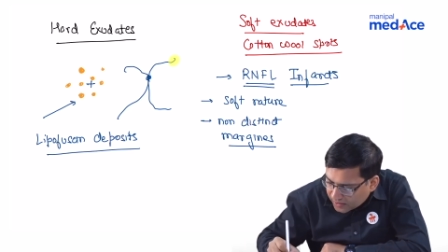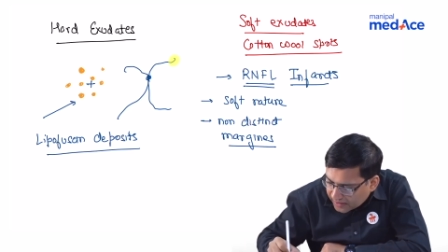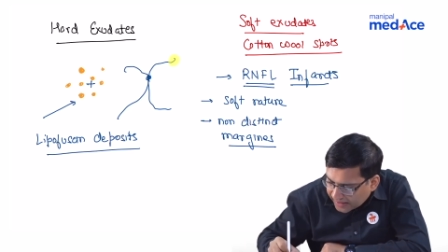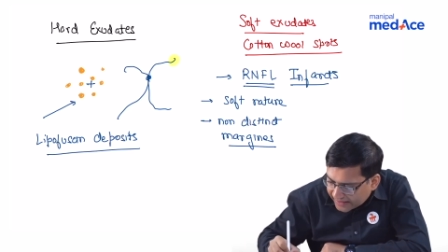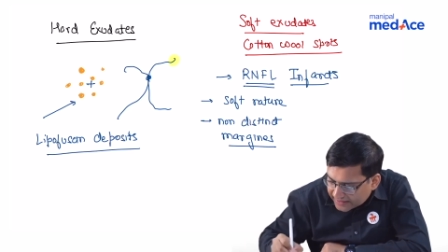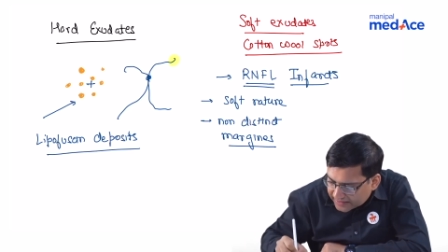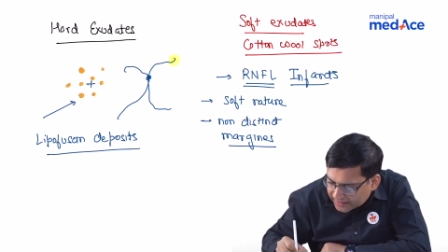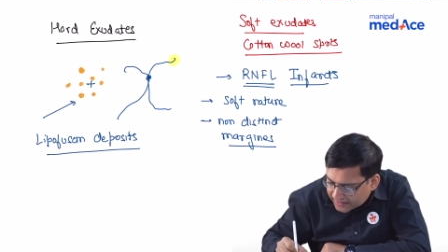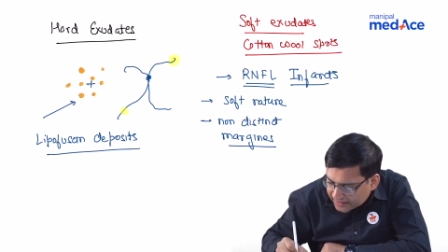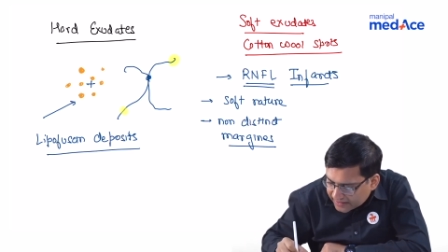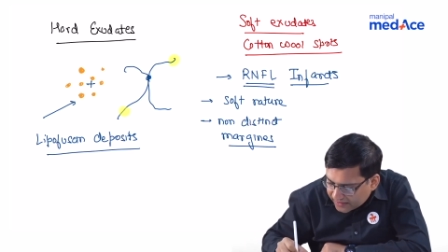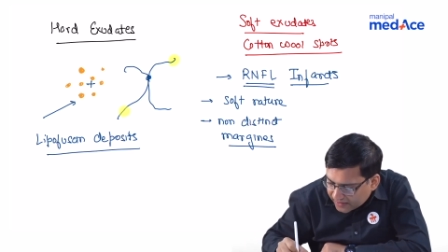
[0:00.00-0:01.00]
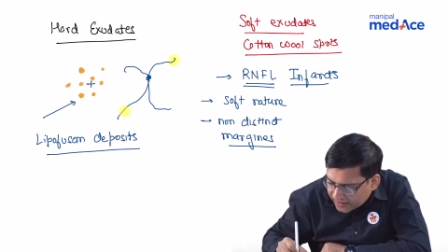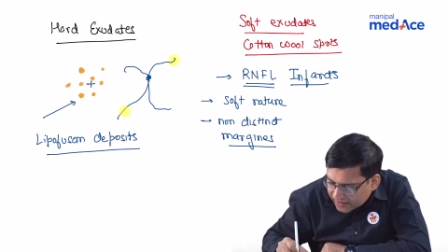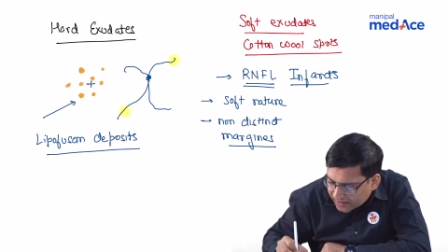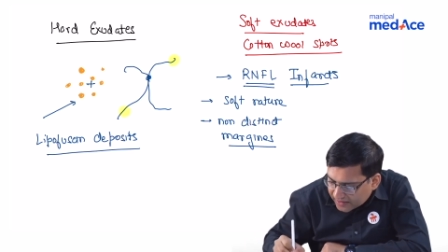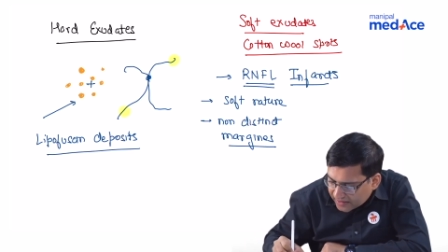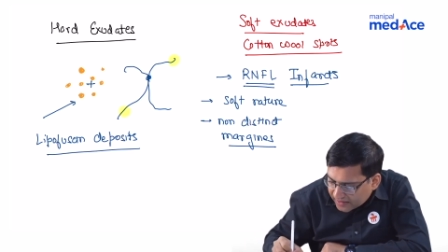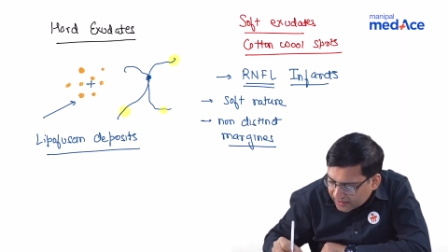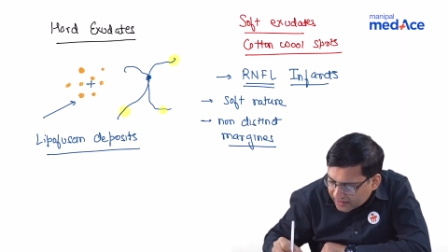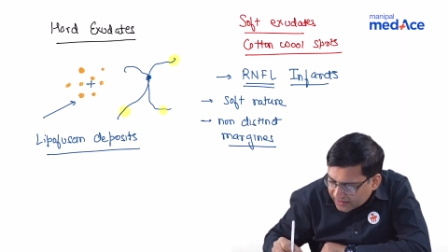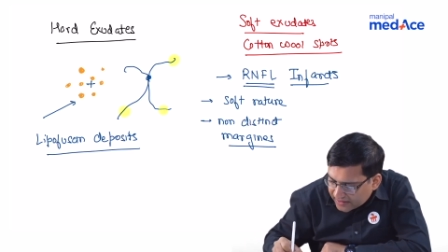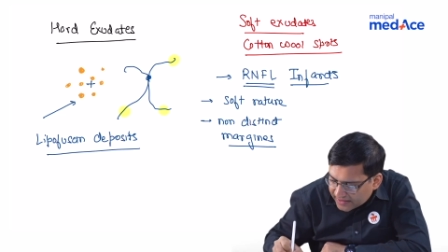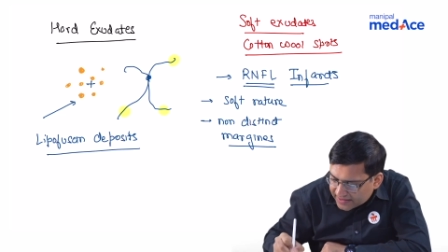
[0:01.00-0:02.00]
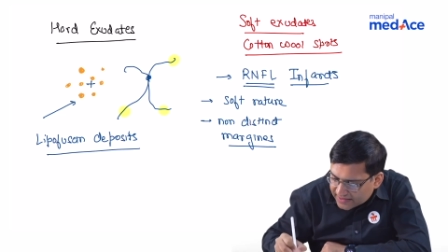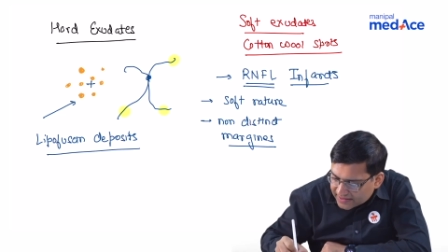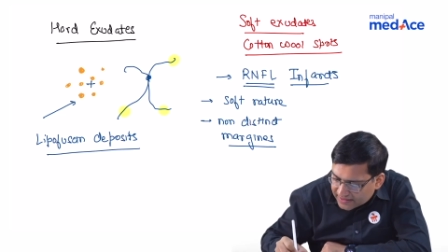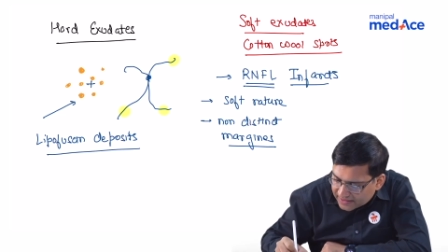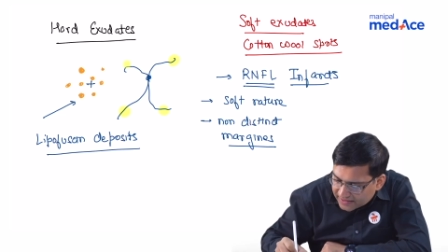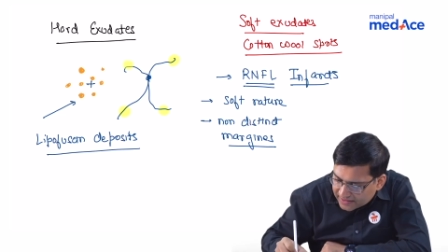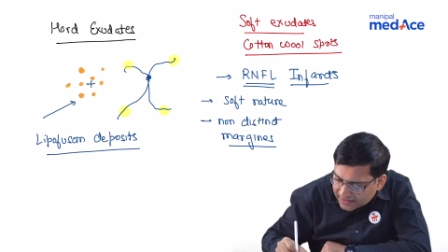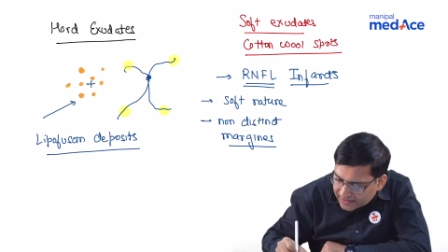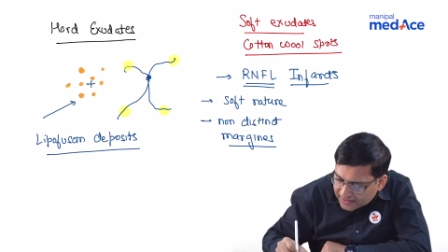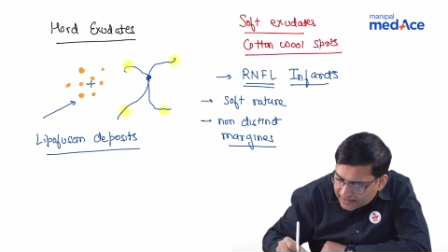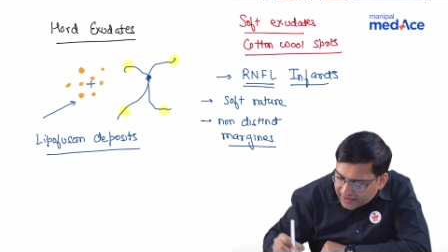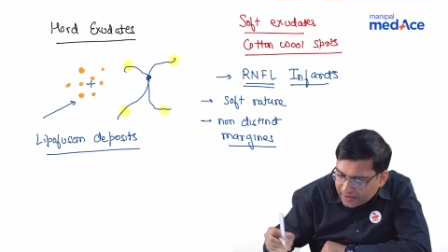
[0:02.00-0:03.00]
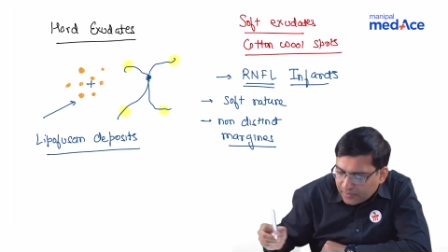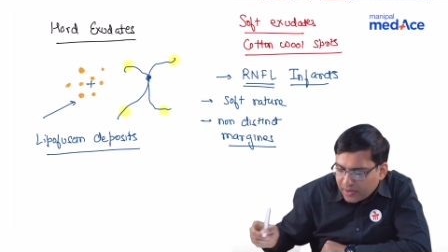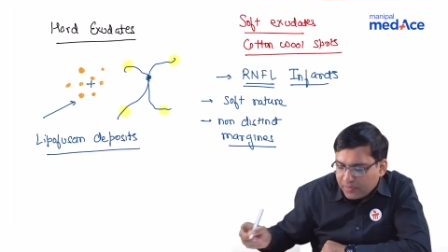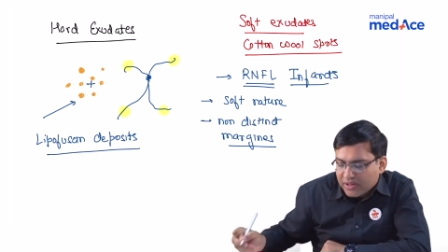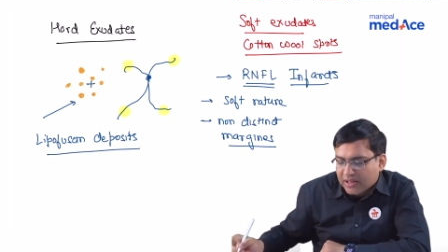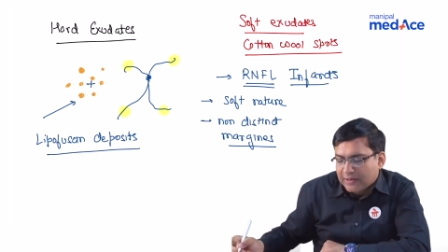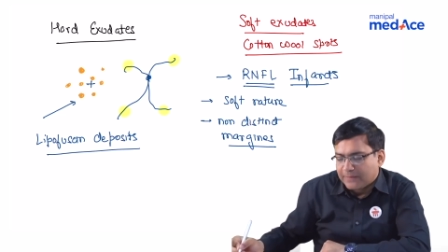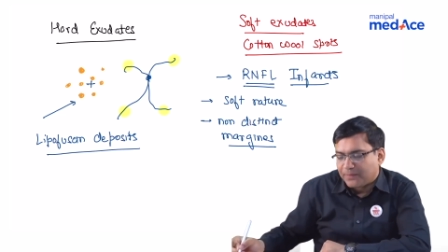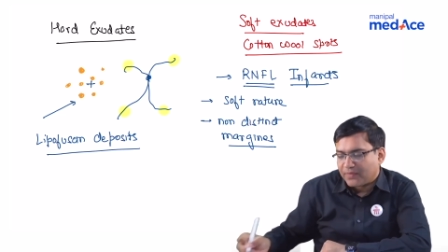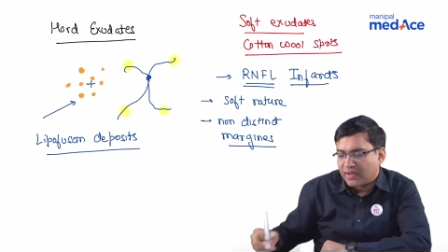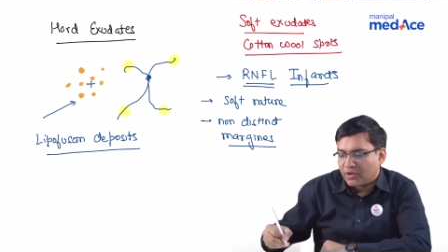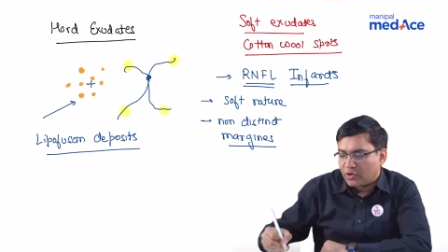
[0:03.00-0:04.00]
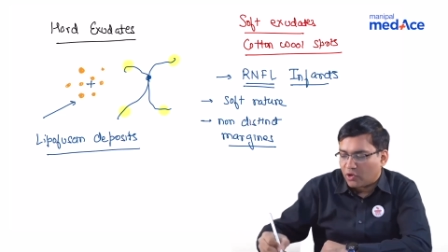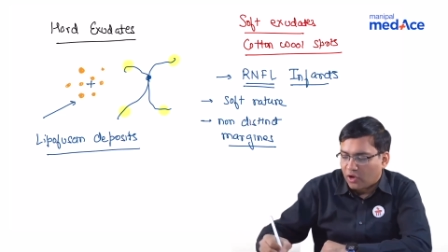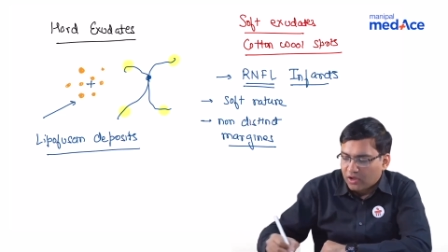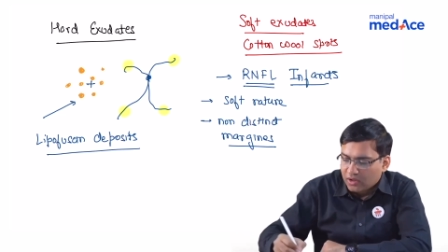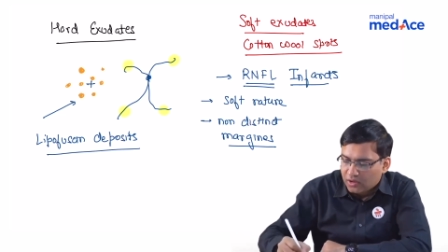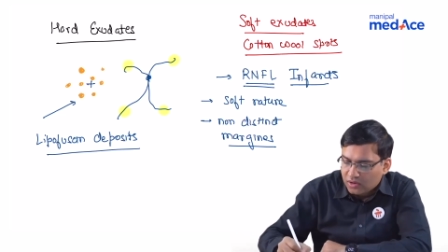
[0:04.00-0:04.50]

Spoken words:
like this, they may be the your